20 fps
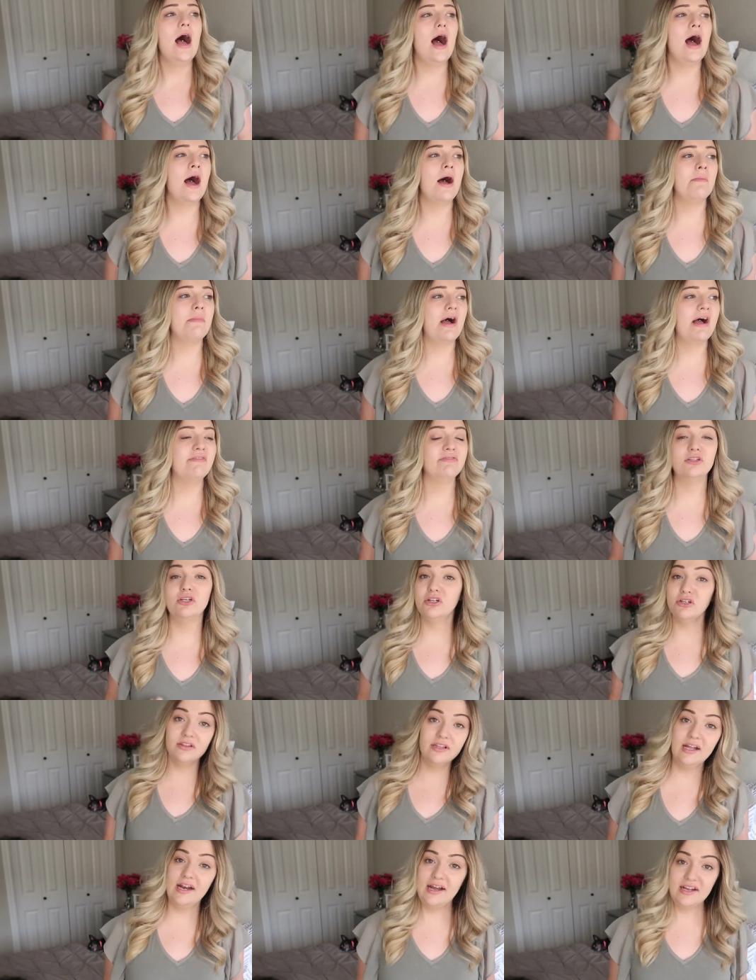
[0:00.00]
Um, I've
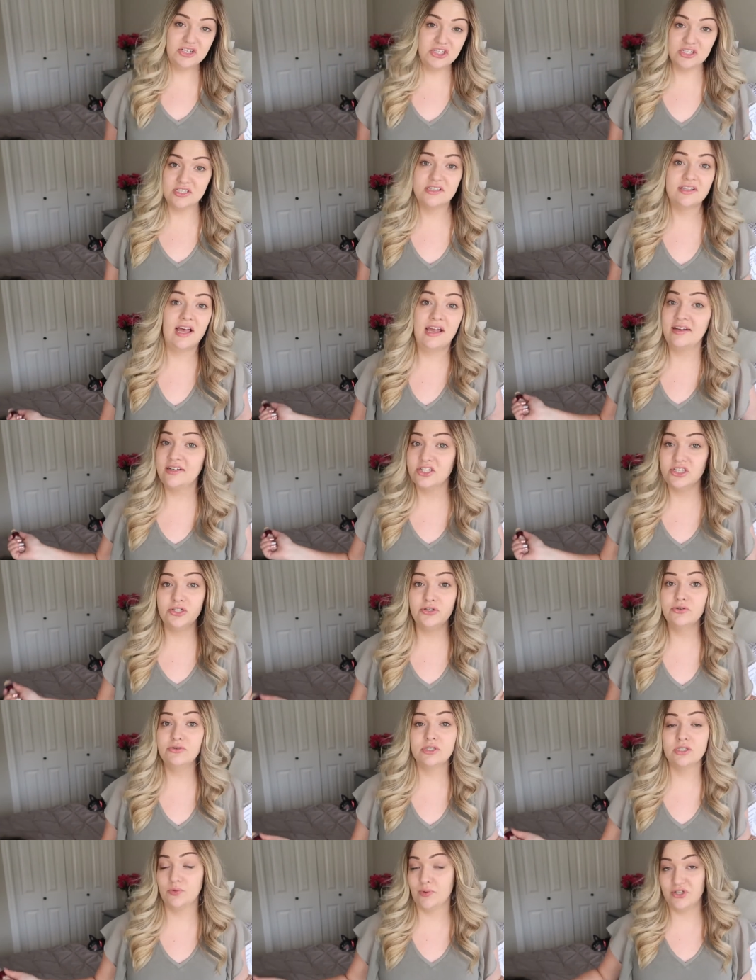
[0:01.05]
learned that I just like
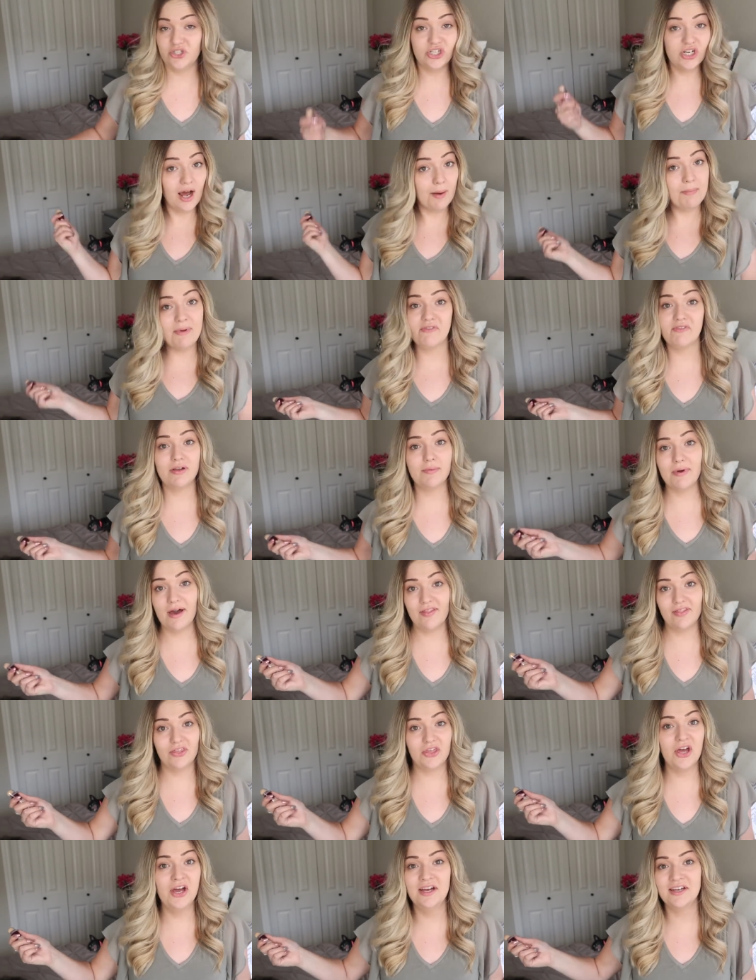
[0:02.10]
to switch it up every
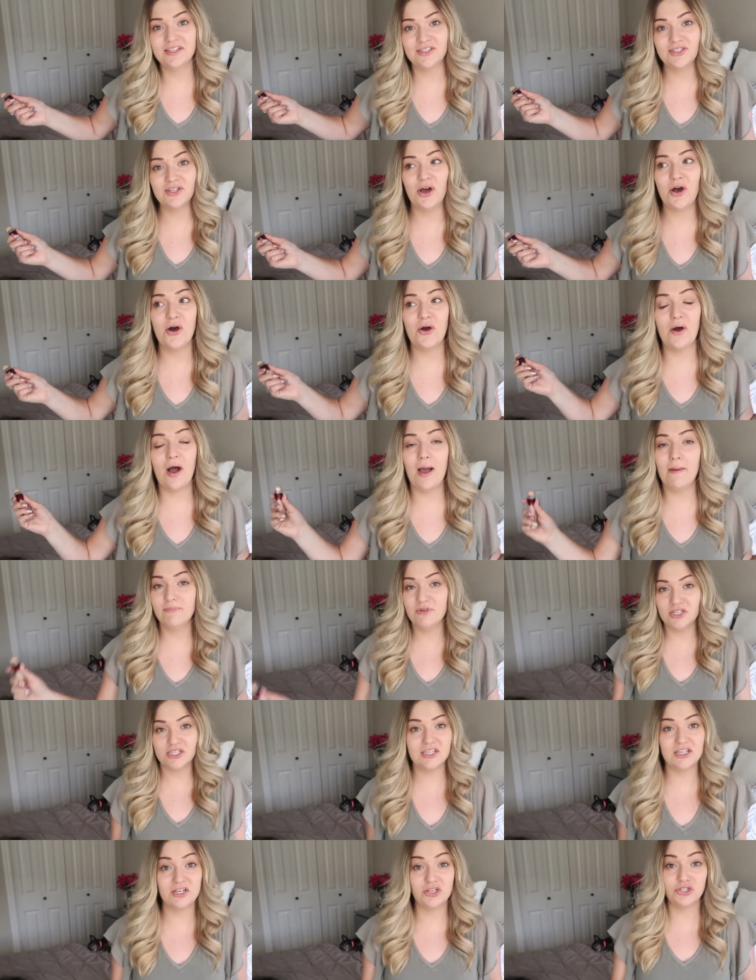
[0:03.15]
month. So I'm
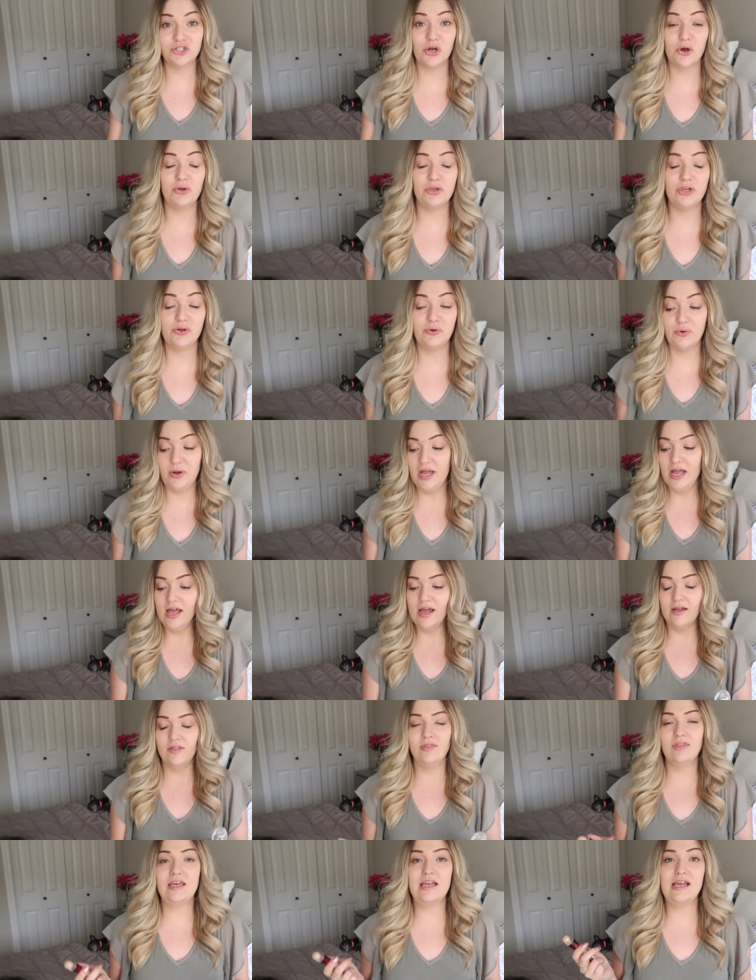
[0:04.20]
just gonna show you
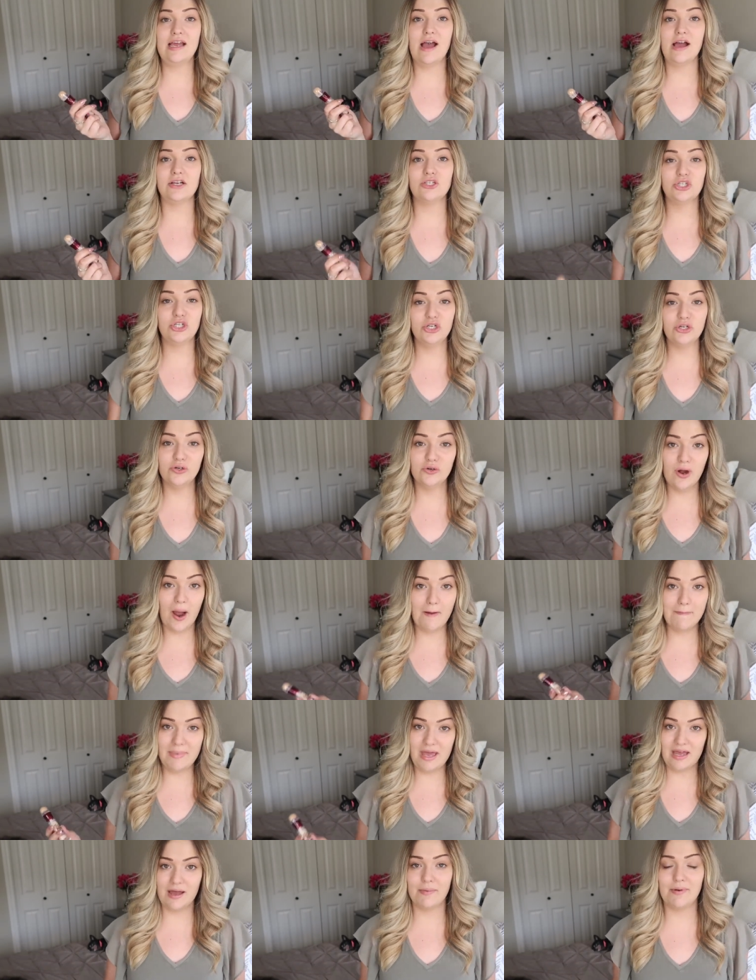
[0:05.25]
the two
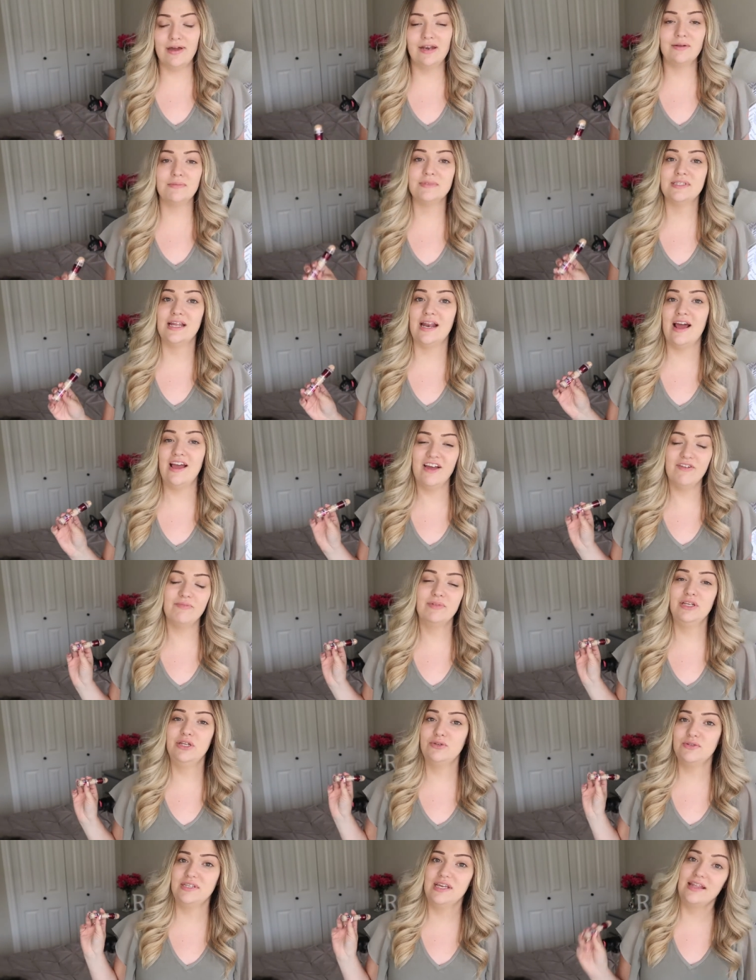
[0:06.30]
makeup items that I have
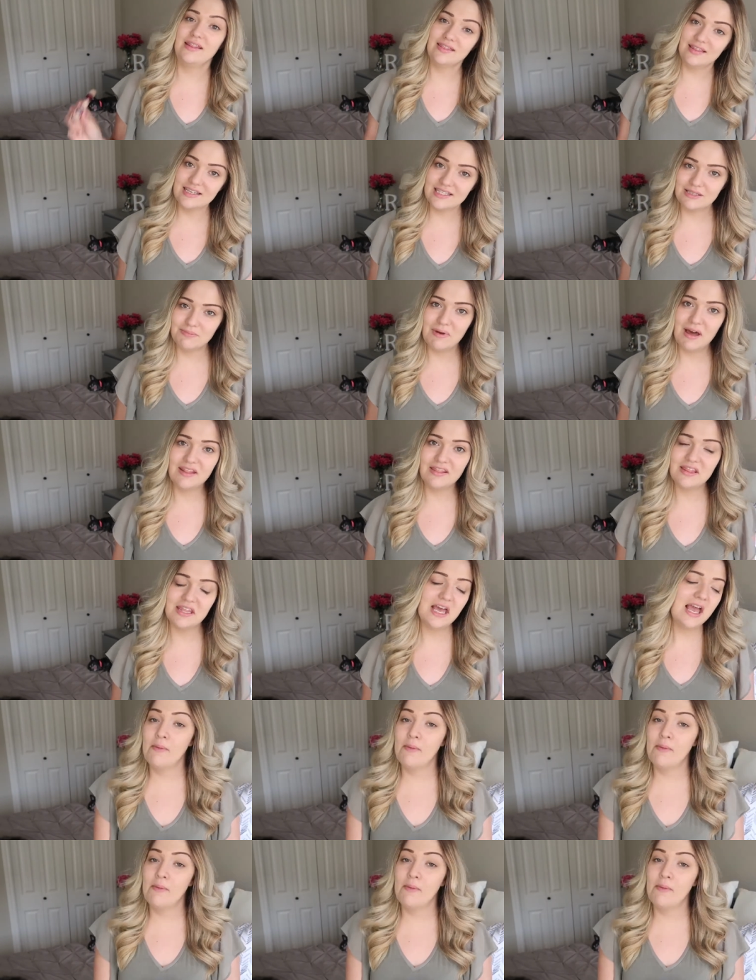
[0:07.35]
been using this month.